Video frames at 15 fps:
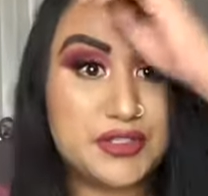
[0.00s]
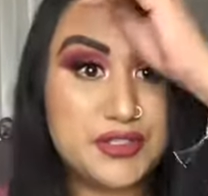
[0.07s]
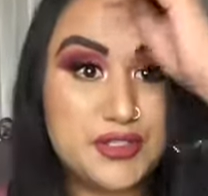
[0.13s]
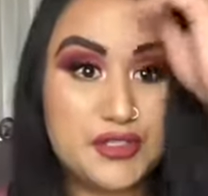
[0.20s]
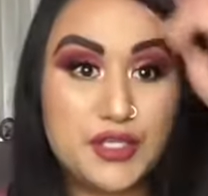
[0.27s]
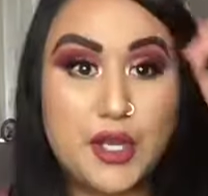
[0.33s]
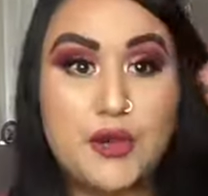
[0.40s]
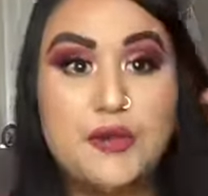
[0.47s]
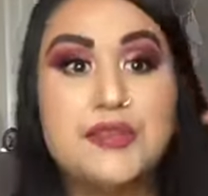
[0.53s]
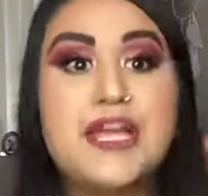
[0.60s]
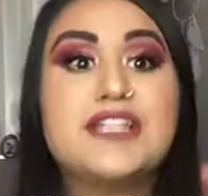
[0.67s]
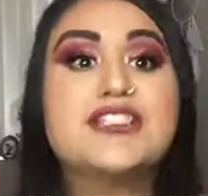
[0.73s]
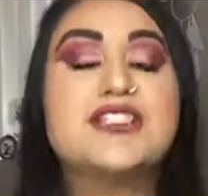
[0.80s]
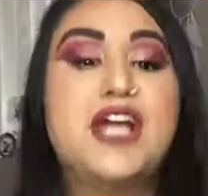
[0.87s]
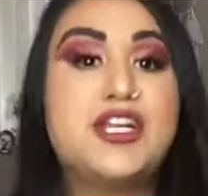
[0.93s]
So
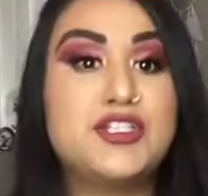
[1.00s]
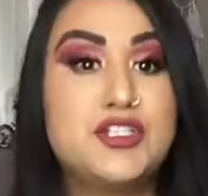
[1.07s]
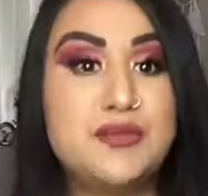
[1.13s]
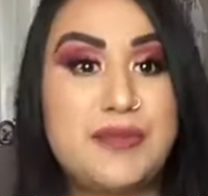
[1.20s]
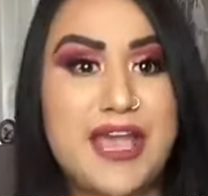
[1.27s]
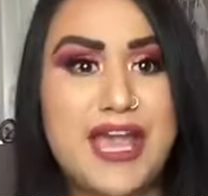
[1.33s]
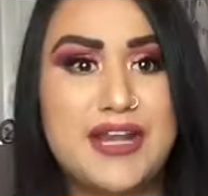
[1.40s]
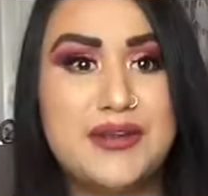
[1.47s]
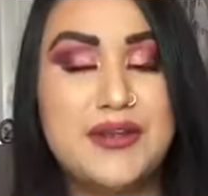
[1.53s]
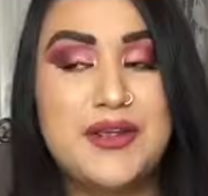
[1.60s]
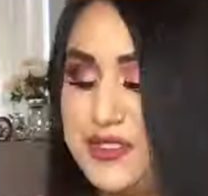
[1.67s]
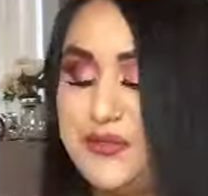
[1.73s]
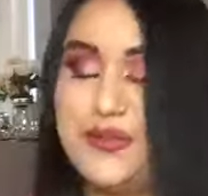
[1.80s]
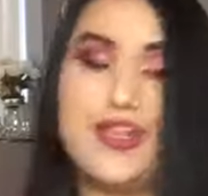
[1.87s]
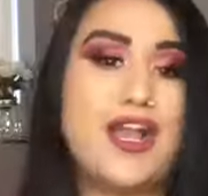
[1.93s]
that's not too
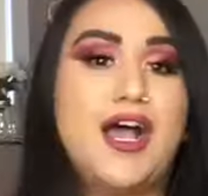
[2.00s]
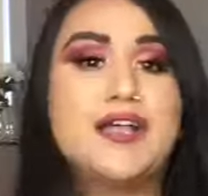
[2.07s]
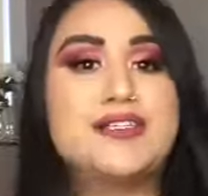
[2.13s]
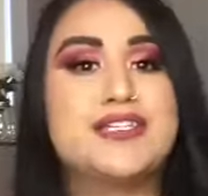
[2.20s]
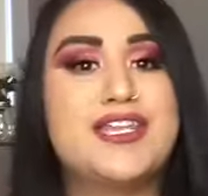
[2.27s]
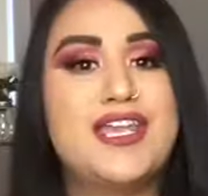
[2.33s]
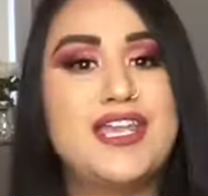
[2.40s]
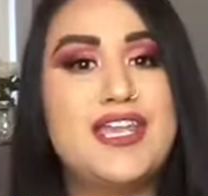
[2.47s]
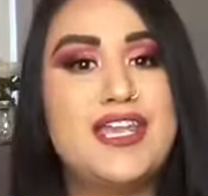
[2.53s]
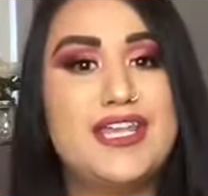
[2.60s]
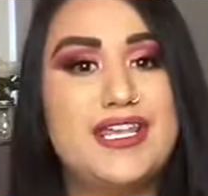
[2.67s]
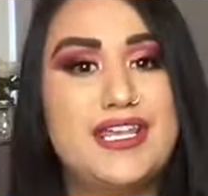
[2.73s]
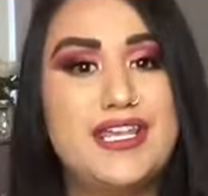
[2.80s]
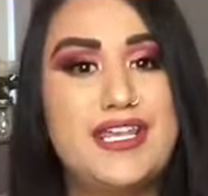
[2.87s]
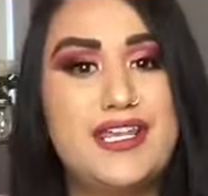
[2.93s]
bad. So we got
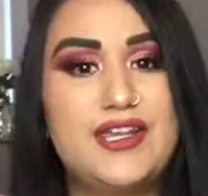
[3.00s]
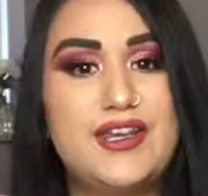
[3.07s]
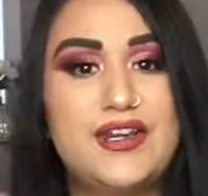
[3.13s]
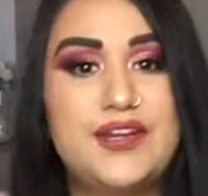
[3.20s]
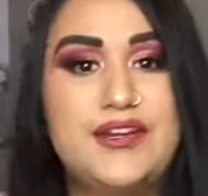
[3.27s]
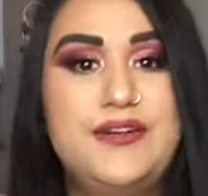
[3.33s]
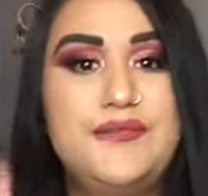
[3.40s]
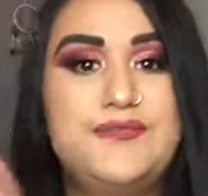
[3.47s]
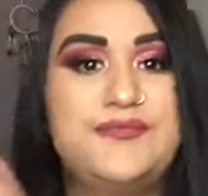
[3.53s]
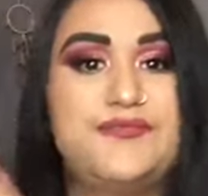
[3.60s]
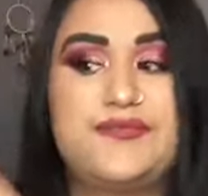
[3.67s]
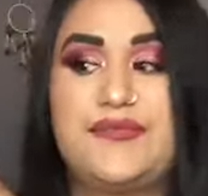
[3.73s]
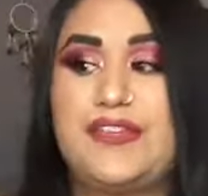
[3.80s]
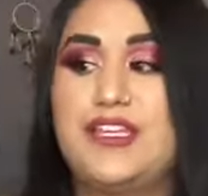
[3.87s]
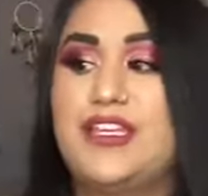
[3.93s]
here.
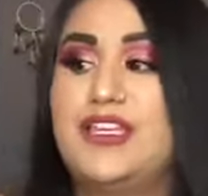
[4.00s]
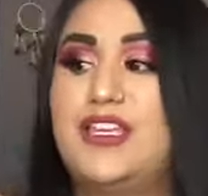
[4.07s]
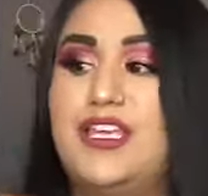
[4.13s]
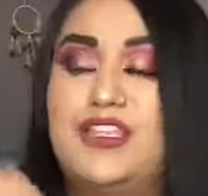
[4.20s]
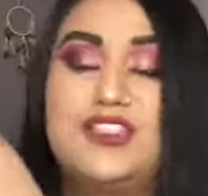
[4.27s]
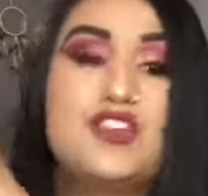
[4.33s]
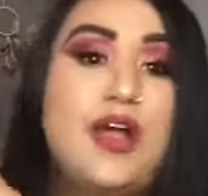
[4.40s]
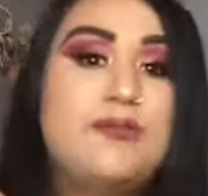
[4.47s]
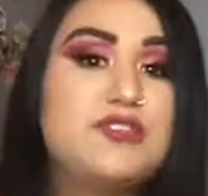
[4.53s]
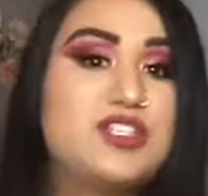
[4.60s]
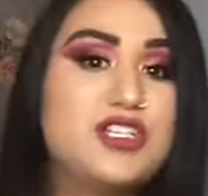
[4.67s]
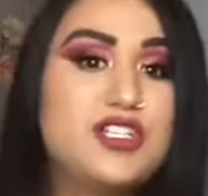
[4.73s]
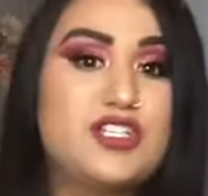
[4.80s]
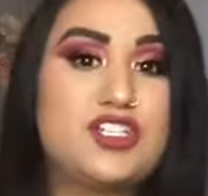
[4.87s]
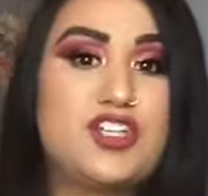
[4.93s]
And so I'm
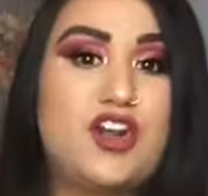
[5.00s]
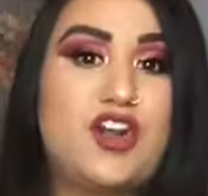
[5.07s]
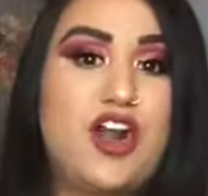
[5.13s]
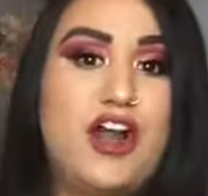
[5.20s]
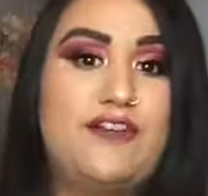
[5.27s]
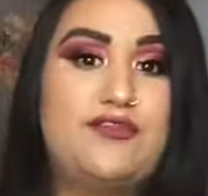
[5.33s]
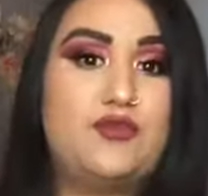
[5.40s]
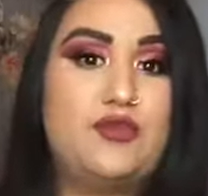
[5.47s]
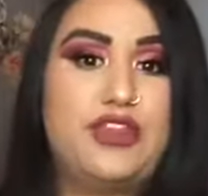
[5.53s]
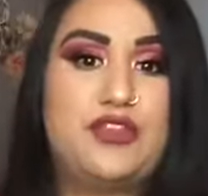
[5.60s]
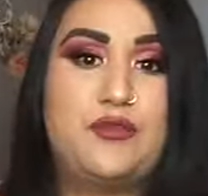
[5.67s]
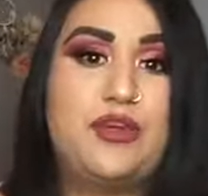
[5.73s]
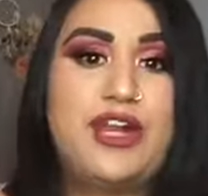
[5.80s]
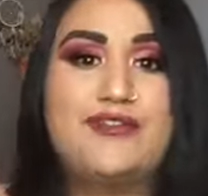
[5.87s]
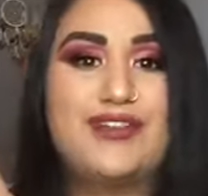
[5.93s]
just going to start off
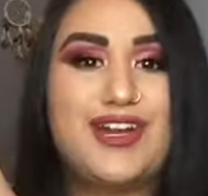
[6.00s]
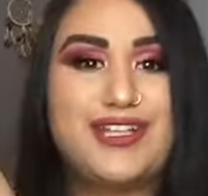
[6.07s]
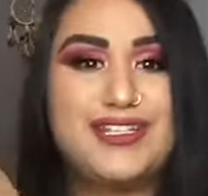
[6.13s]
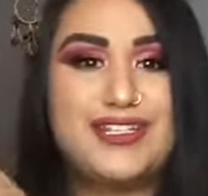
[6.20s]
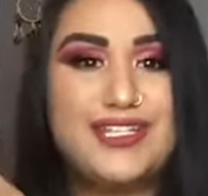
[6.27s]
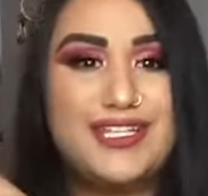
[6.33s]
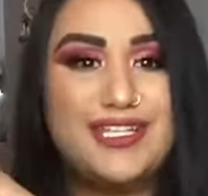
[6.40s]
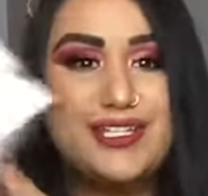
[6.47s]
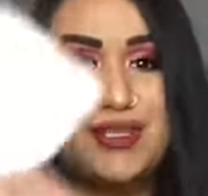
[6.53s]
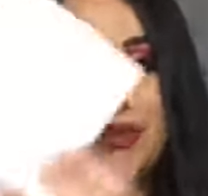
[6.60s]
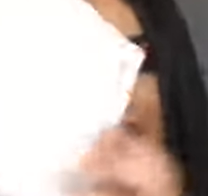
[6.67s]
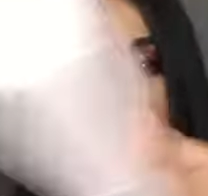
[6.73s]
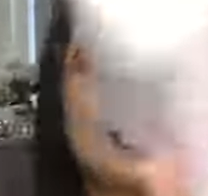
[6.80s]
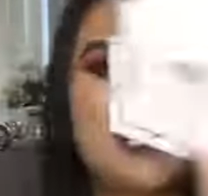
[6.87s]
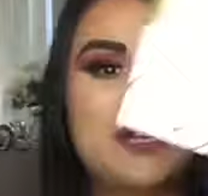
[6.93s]
with whatever I see.
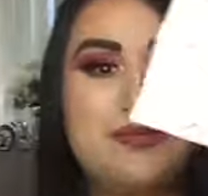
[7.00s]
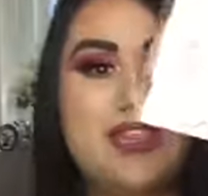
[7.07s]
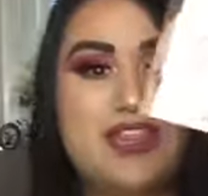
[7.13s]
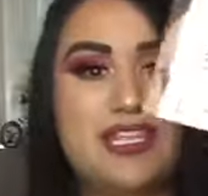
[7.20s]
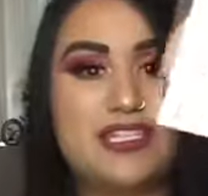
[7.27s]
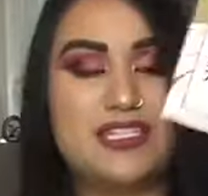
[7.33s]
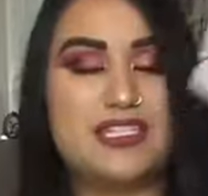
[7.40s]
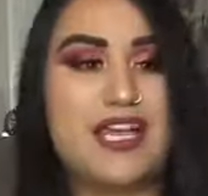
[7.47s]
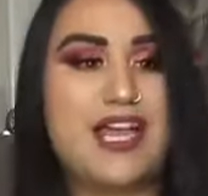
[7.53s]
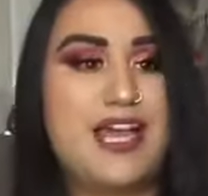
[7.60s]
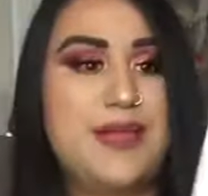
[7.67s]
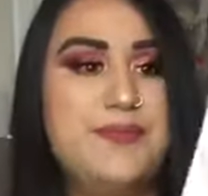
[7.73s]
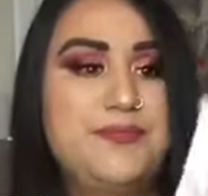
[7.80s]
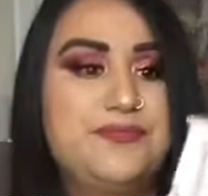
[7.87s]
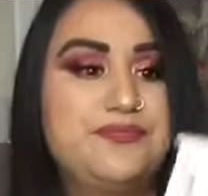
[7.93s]
So it's going to be this
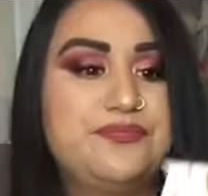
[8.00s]
guy.